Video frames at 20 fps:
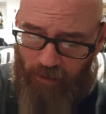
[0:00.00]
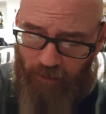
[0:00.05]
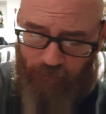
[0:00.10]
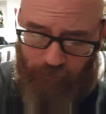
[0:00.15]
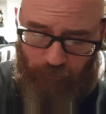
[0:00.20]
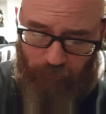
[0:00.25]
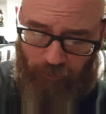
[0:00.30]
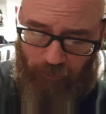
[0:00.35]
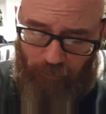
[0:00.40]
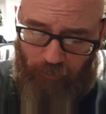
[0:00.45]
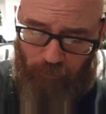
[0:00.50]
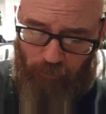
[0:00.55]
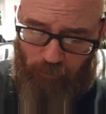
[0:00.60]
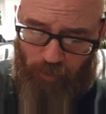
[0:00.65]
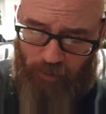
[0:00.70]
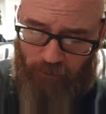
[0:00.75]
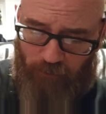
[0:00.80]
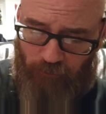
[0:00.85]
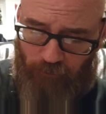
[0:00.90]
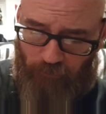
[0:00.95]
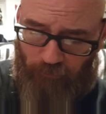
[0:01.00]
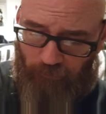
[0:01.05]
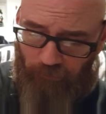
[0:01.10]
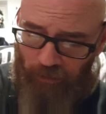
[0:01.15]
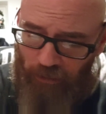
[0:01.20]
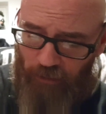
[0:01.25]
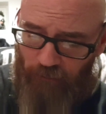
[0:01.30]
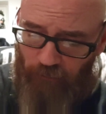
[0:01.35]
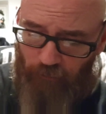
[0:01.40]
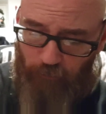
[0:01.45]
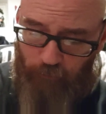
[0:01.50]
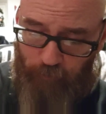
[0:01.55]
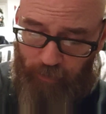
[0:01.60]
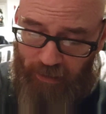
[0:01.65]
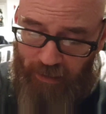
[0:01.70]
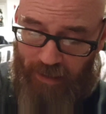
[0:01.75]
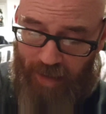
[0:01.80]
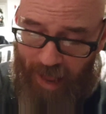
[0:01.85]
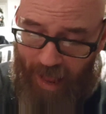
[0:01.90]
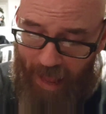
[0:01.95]
so that the righteous should
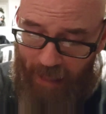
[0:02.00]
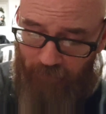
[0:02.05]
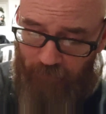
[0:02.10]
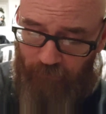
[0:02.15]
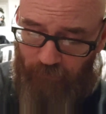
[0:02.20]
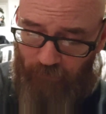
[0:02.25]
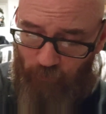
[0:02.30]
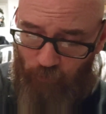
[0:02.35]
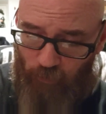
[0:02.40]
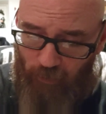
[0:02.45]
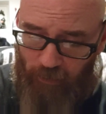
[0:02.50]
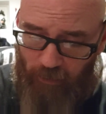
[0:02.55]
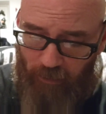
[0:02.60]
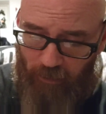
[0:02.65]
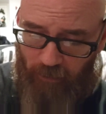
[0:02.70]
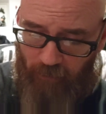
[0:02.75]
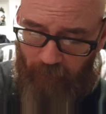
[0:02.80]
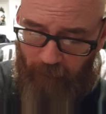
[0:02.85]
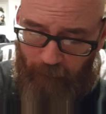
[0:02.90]
be as the wicked.